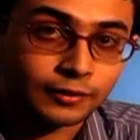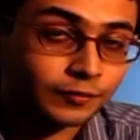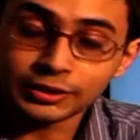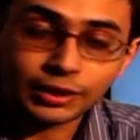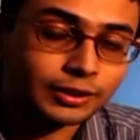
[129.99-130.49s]

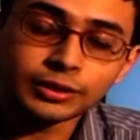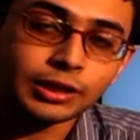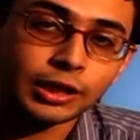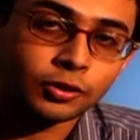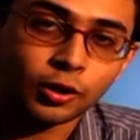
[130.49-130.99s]
These are things
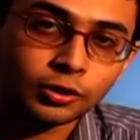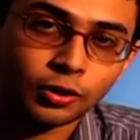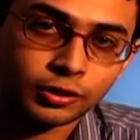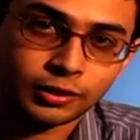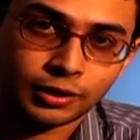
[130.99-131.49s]
that are not
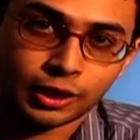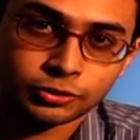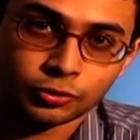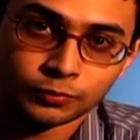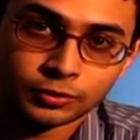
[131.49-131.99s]
taught in
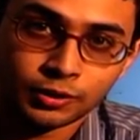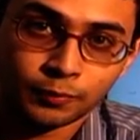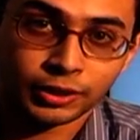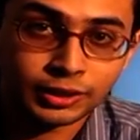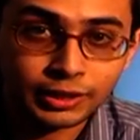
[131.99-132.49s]
classrooms,
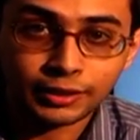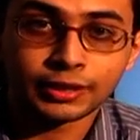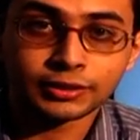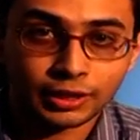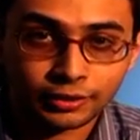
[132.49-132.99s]
but these are
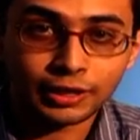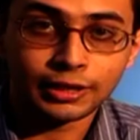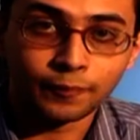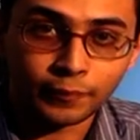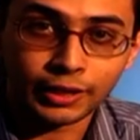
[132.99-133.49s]
things that
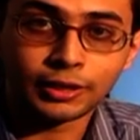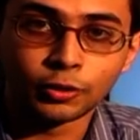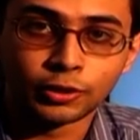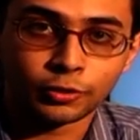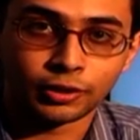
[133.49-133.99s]
really make
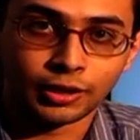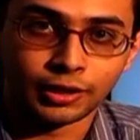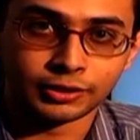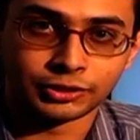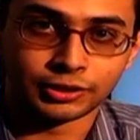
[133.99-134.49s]
you into a
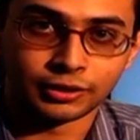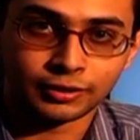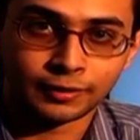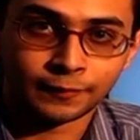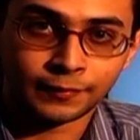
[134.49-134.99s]
real engineer
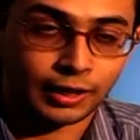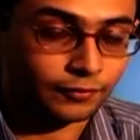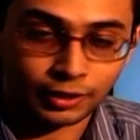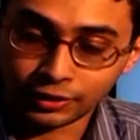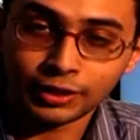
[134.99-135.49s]
and
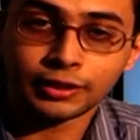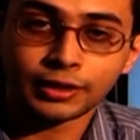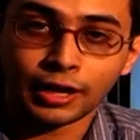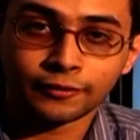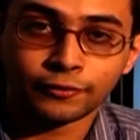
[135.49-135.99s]
we are really
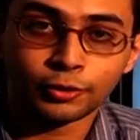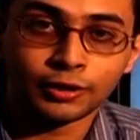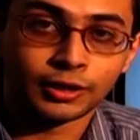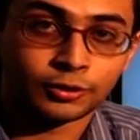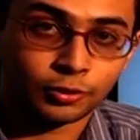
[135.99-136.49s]
thankful
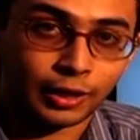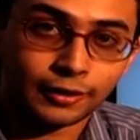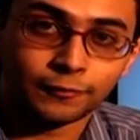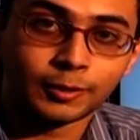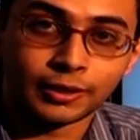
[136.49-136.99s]
to
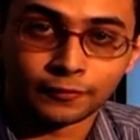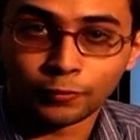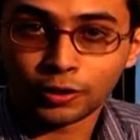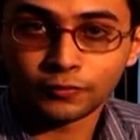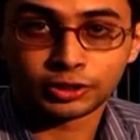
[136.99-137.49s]
have been
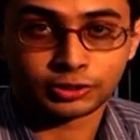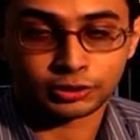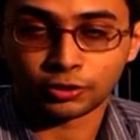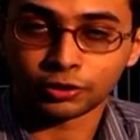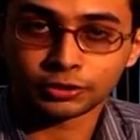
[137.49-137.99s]
involved with
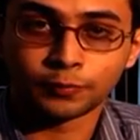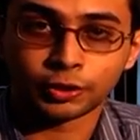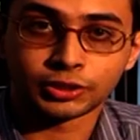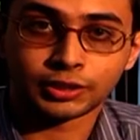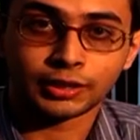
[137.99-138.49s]
such an awesome
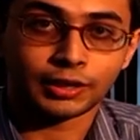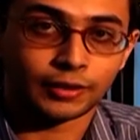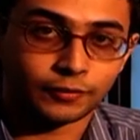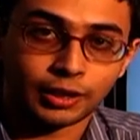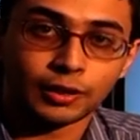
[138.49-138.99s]
project
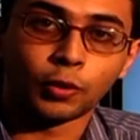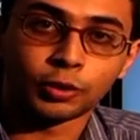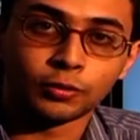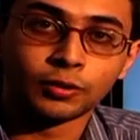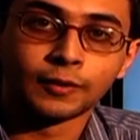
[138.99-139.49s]
and we really
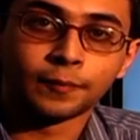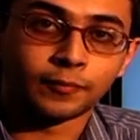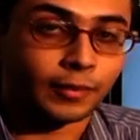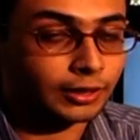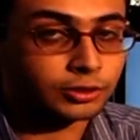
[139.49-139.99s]
want to
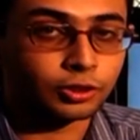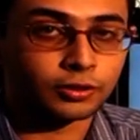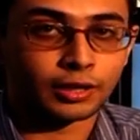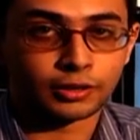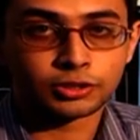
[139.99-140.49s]
make sure
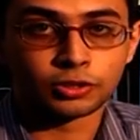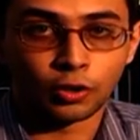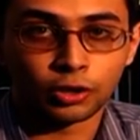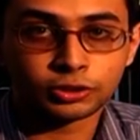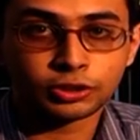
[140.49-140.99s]
that it's
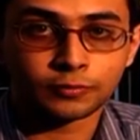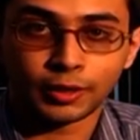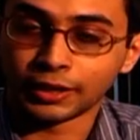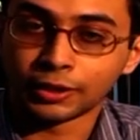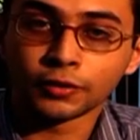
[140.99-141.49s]
launched
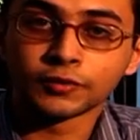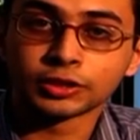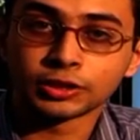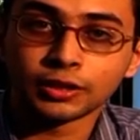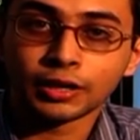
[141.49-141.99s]
by the end of
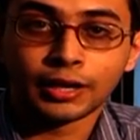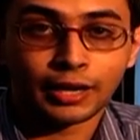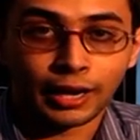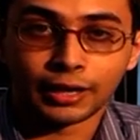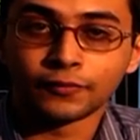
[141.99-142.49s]
this year
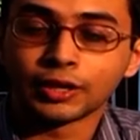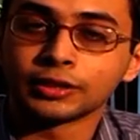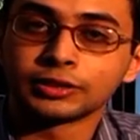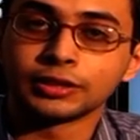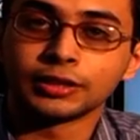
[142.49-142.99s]
and we
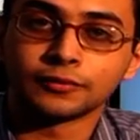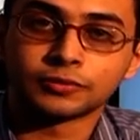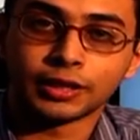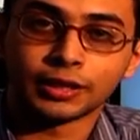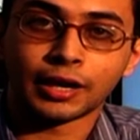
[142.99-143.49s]
can see
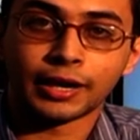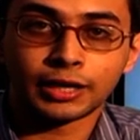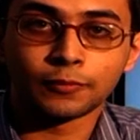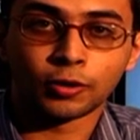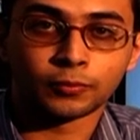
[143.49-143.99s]
say
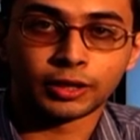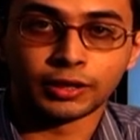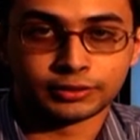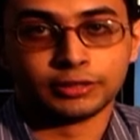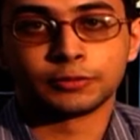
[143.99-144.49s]
IIT Bombay
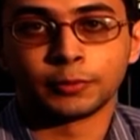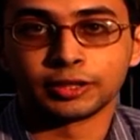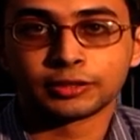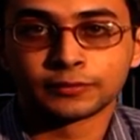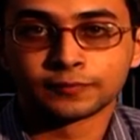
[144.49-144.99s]
is in
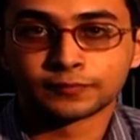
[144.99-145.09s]
space.